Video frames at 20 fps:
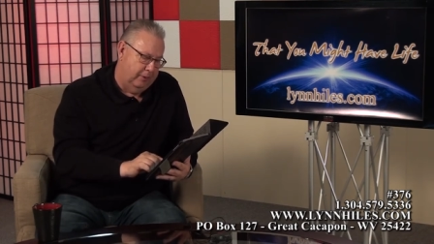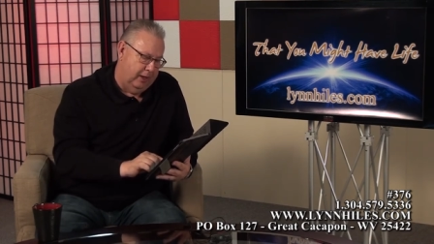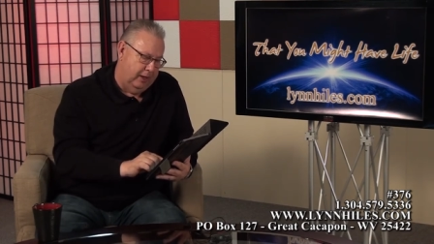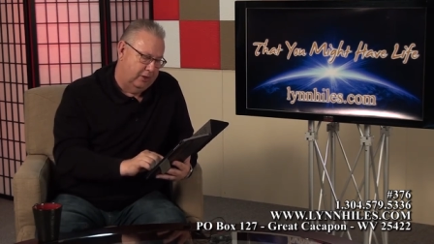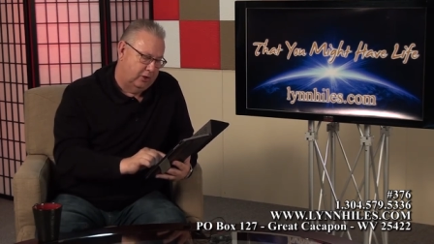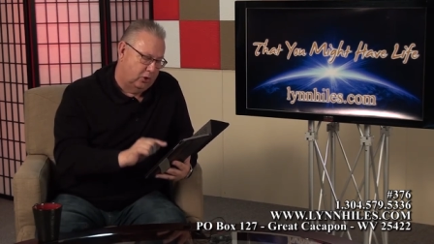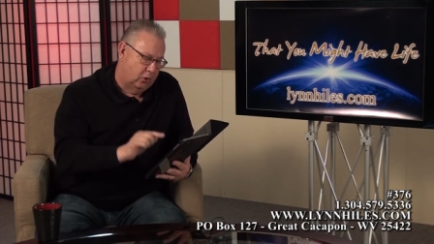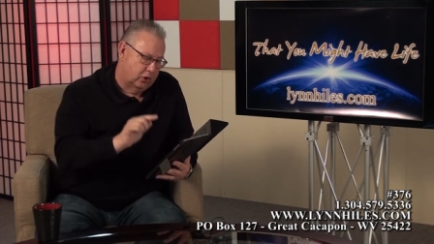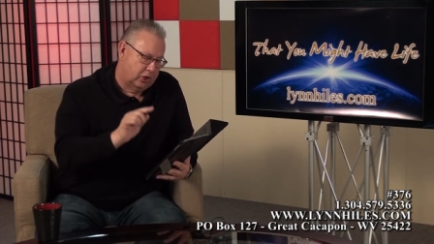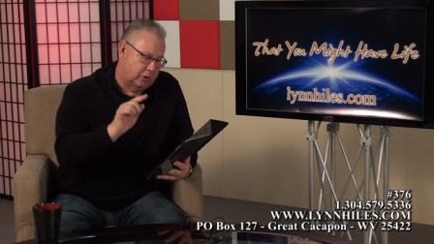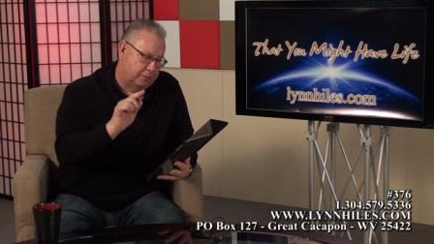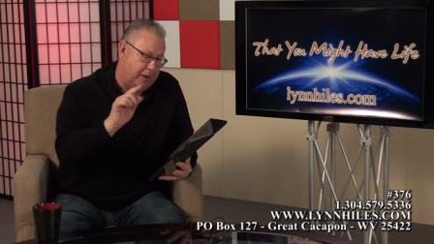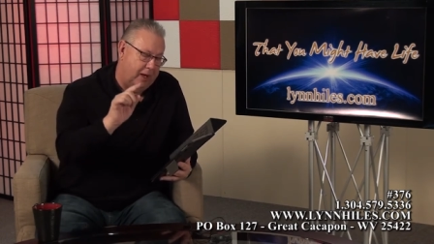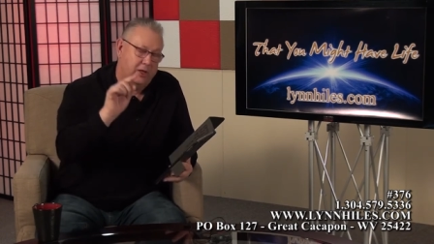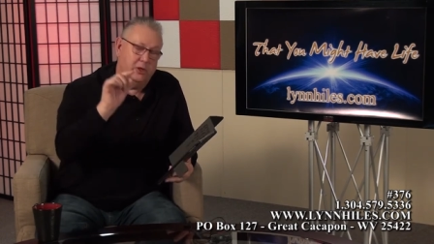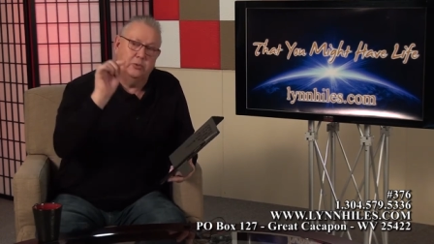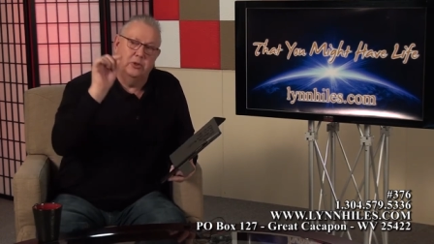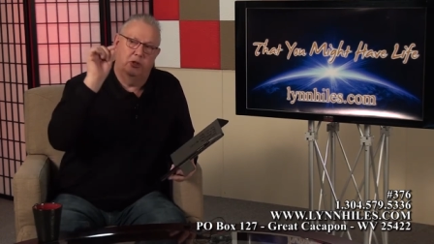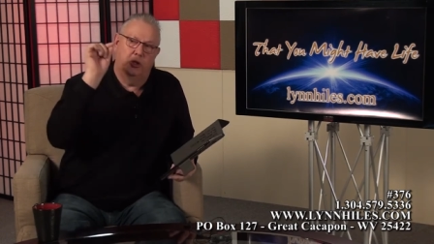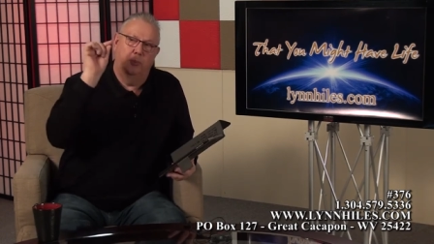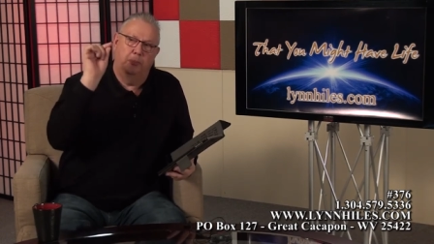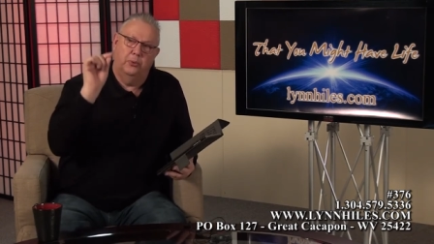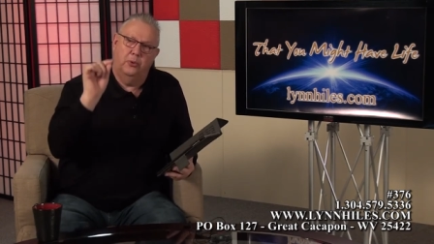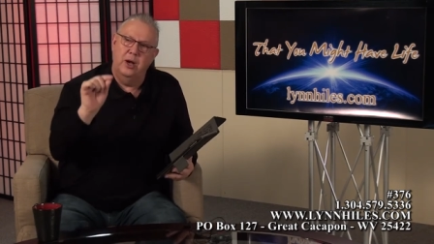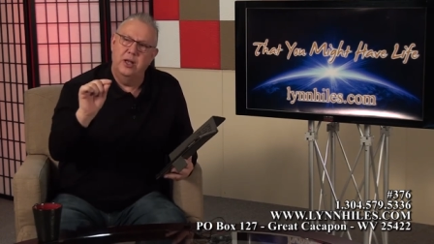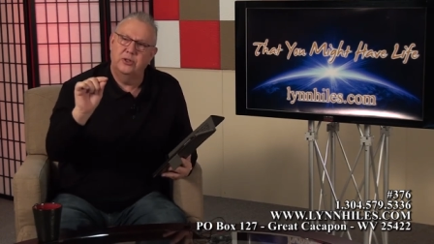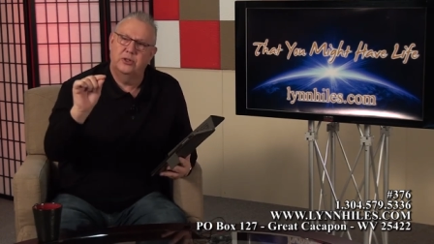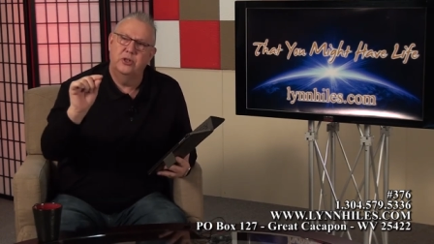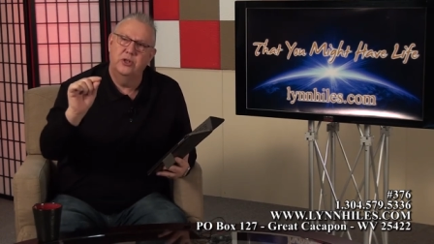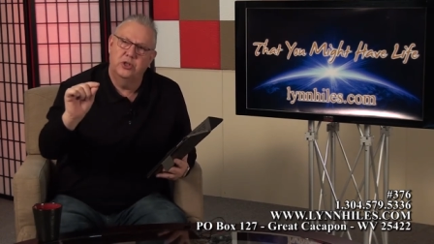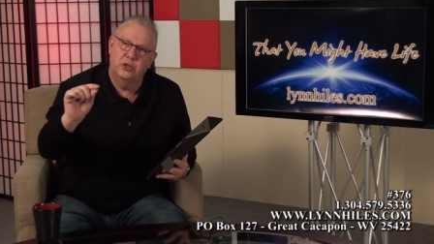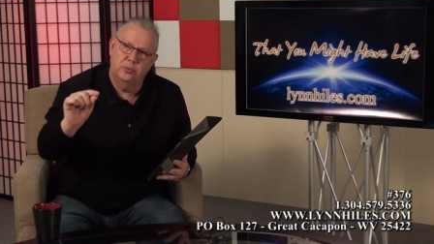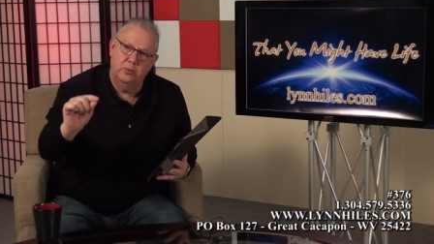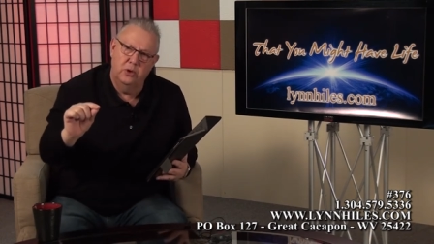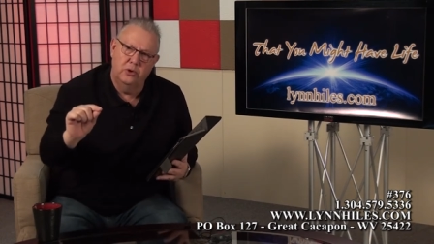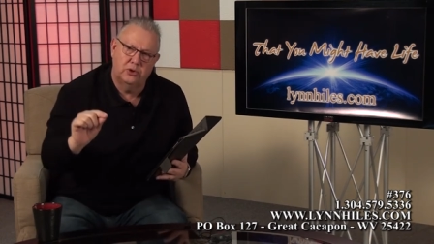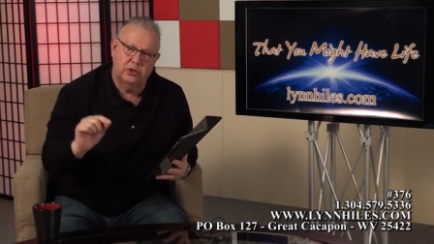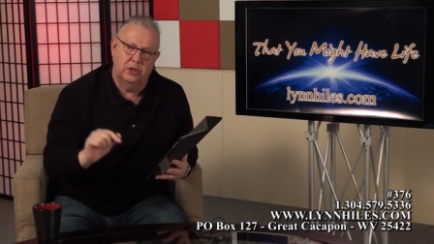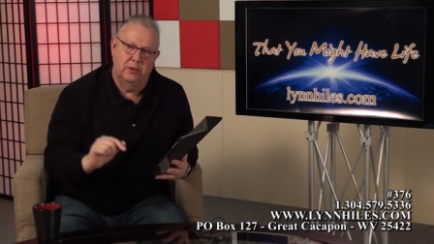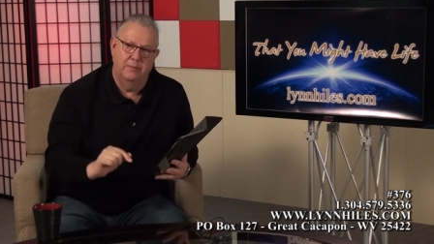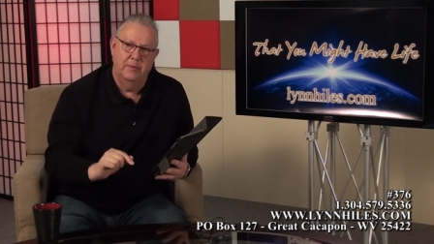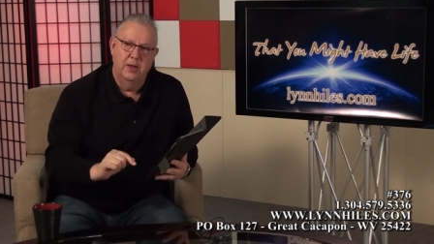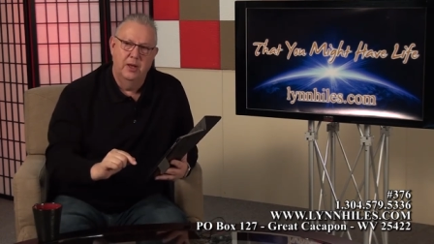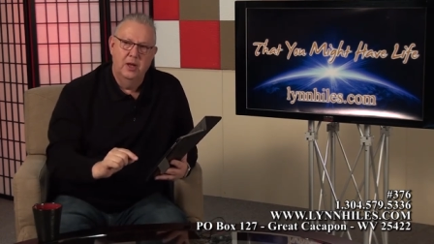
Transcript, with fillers: and corresponds with the present Jerusalem.